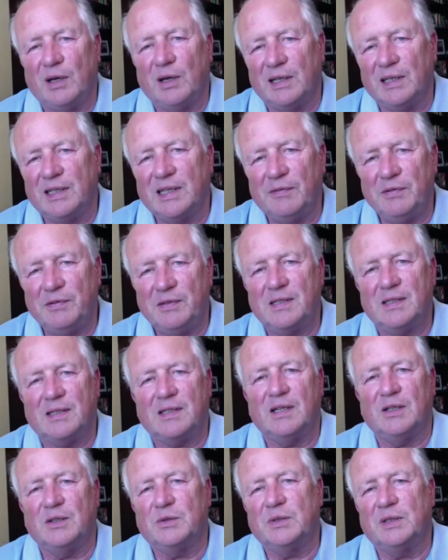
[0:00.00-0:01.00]
a deficit
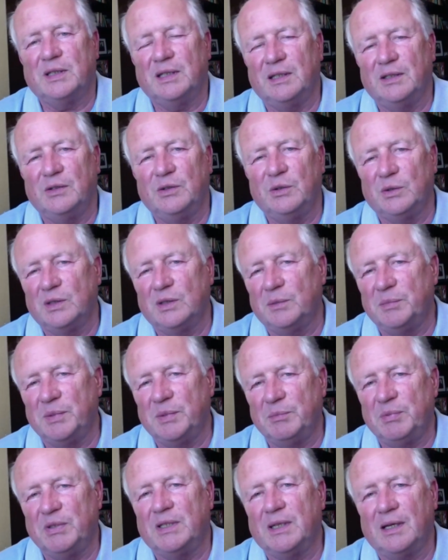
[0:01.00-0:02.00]
country in Europe,
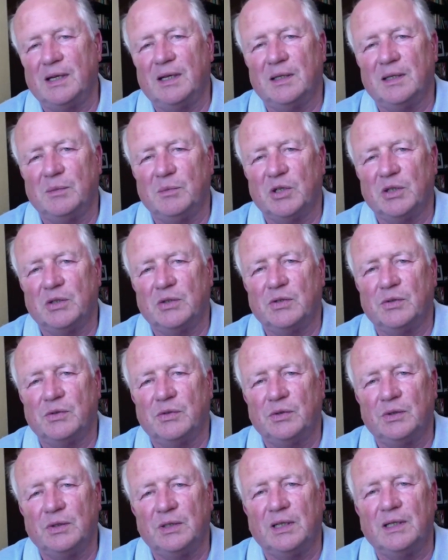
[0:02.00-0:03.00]
in particular in the monetary
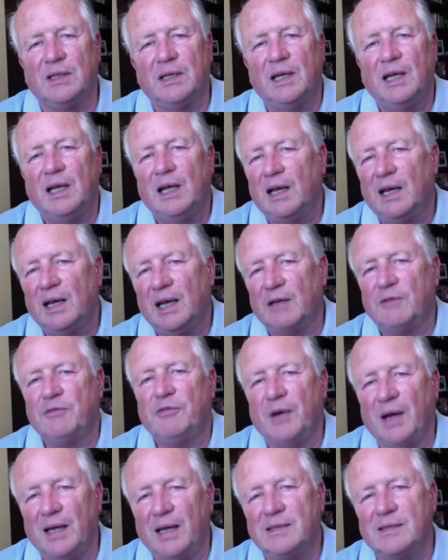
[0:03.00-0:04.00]
union, like
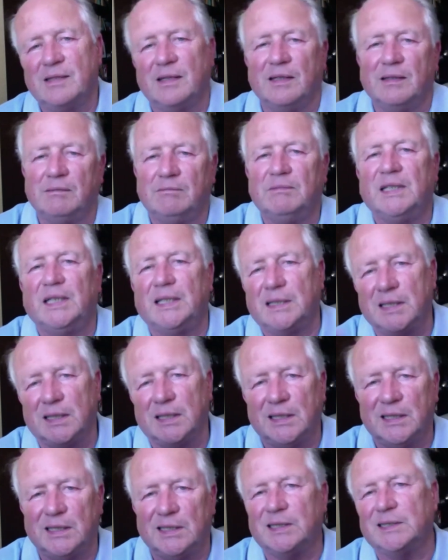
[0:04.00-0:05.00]
France and
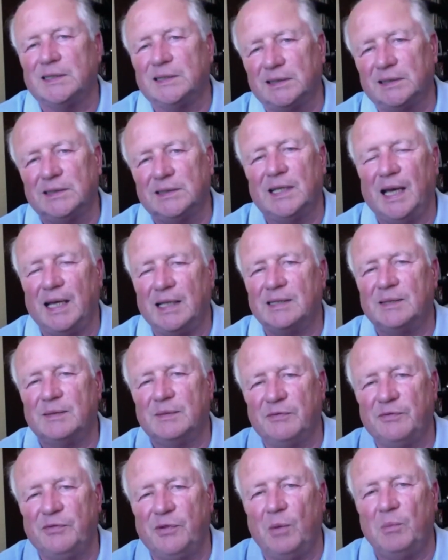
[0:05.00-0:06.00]
Italy has
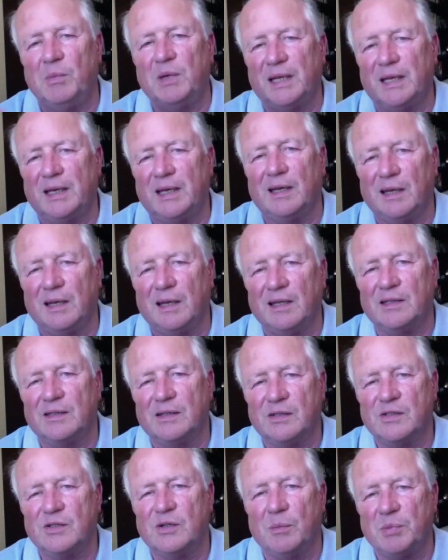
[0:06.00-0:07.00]
formally
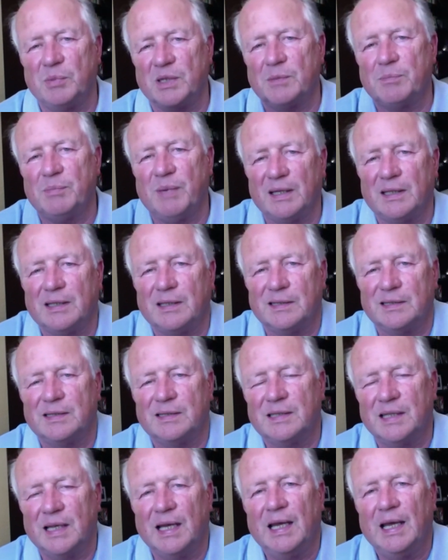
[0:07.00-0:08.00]
a surplus, but
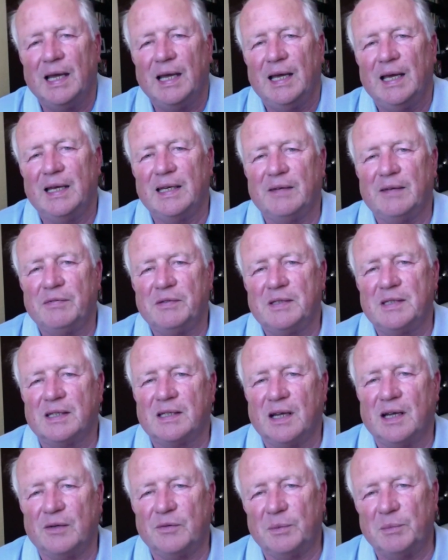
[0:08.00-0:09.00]
is a
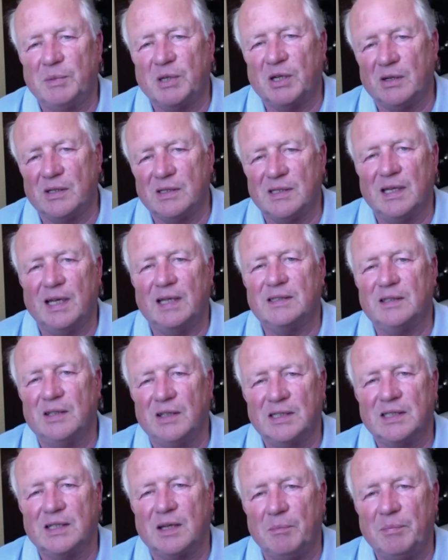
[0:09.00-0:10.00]
deficit country because it has
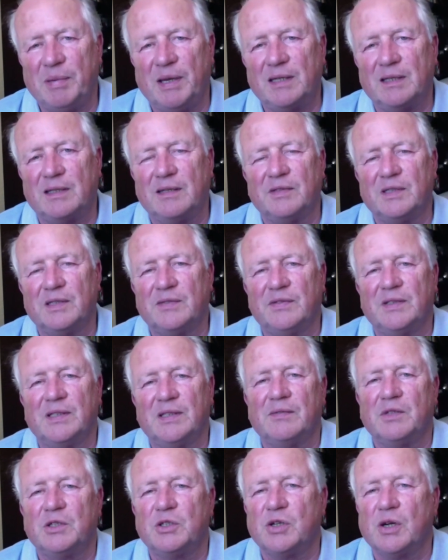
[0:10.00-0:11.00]
lost competitiveness
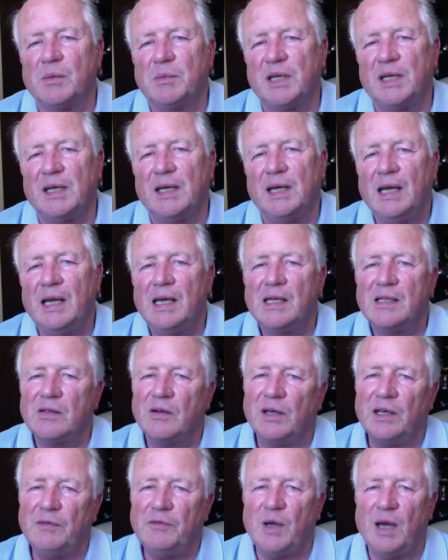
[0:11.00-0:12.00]
vis-a-vis Germany.
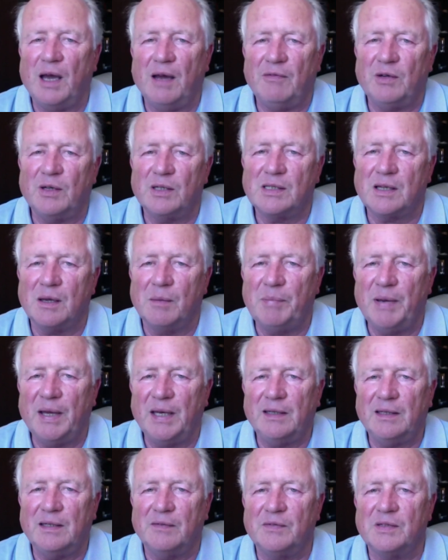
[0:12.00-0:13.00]
So if you have lost
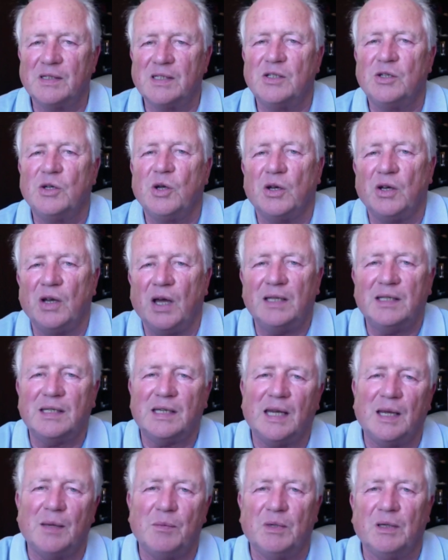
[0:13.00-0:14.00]
competitiveness and you're not
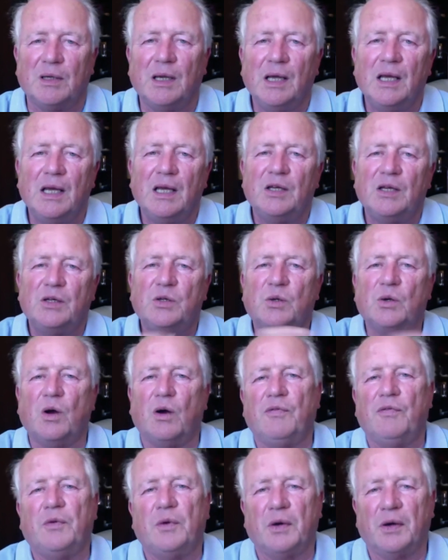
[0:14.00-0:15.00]
able to
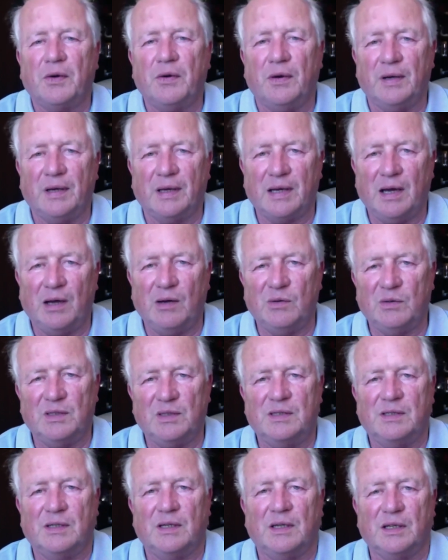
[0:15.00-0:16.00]
go for a current account
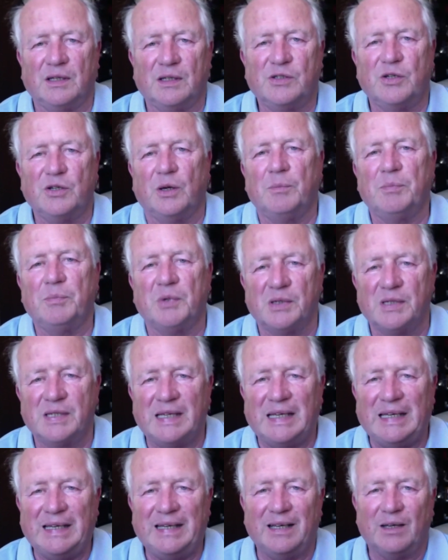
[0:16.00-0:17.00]
surplus
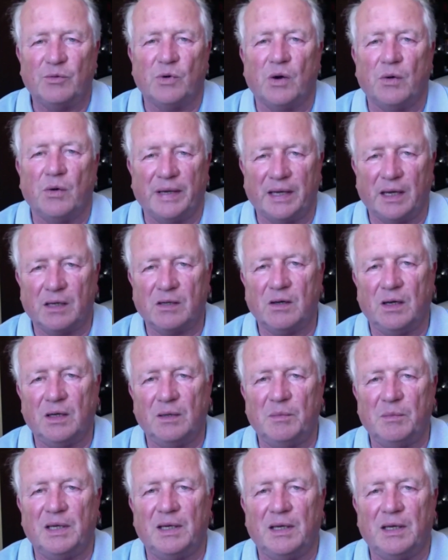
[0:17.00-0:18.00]
in a growing
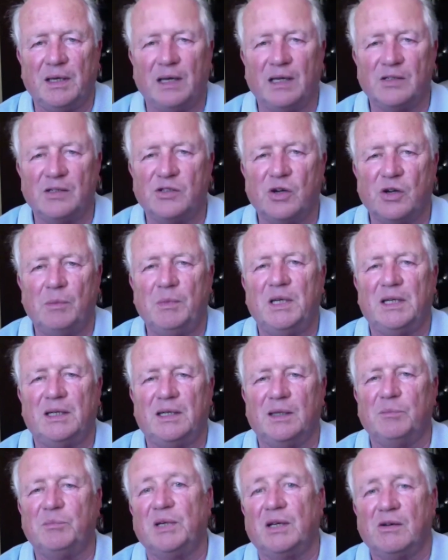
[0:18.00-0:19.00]
economy as Germany
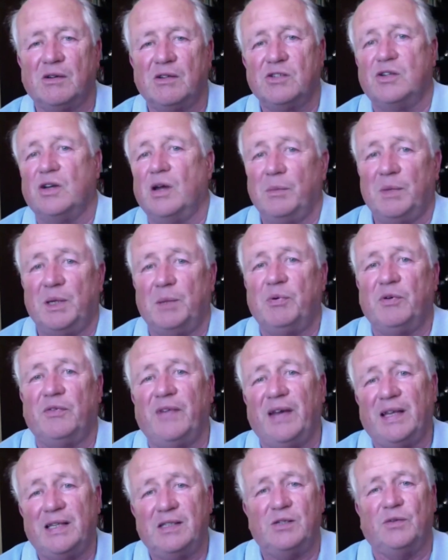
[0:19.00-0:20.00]
did, because Germany
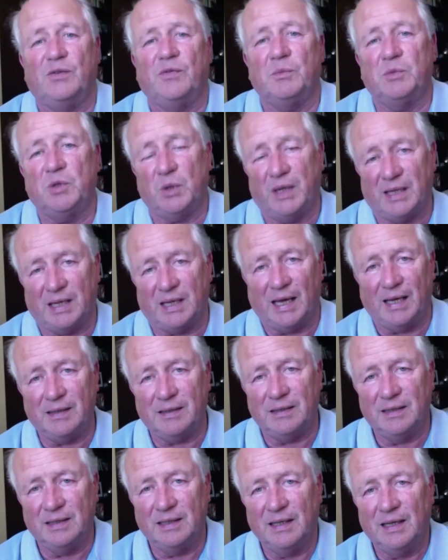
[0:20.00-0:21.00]
prevents you from doing that,
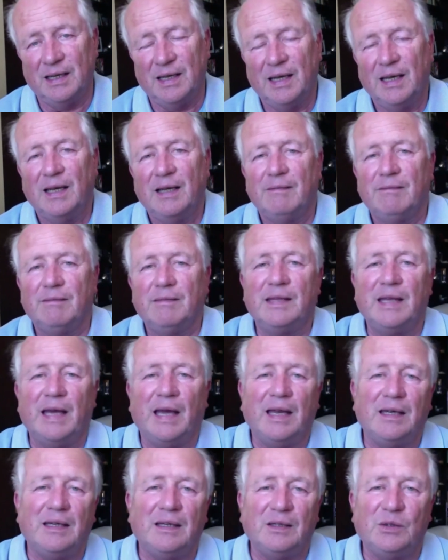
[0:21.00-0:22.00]

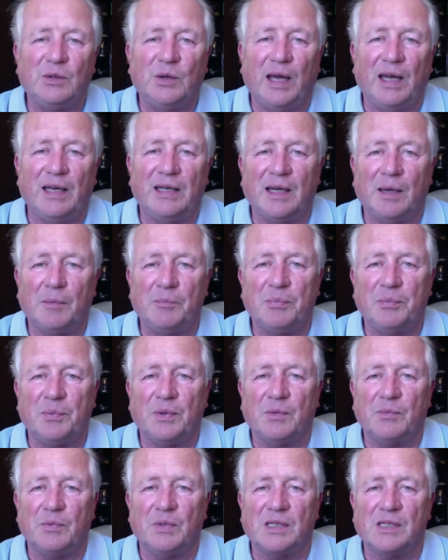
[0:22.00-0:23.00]
then you end up
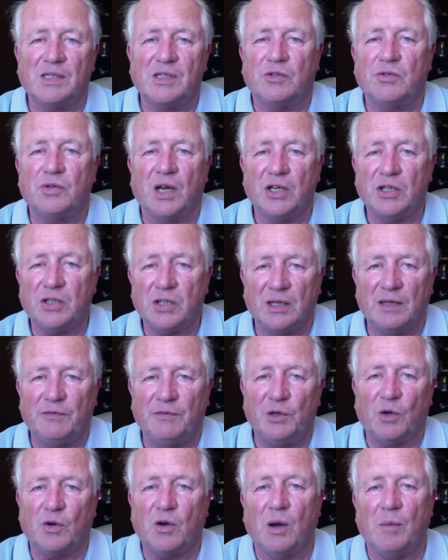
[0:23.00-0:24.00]
with a situation, if
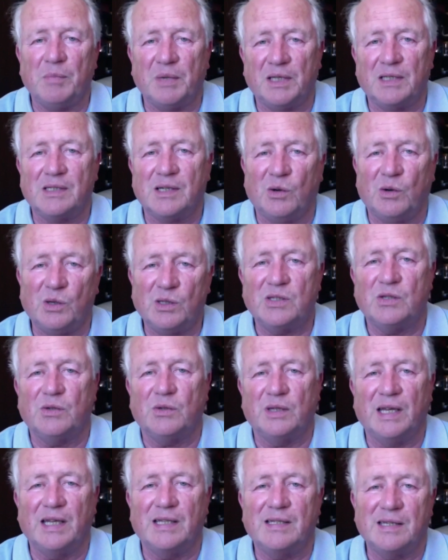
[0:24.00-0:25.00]
your companies are also
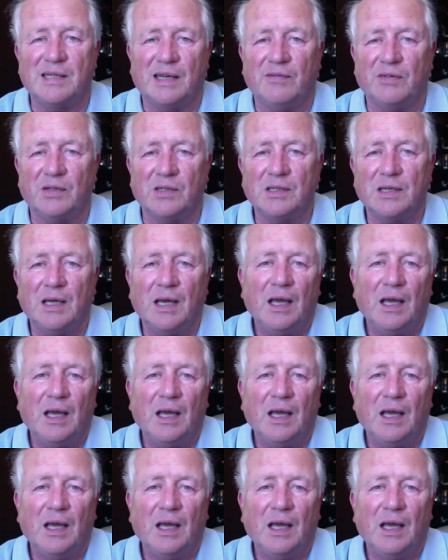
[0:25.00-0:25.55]
net savers,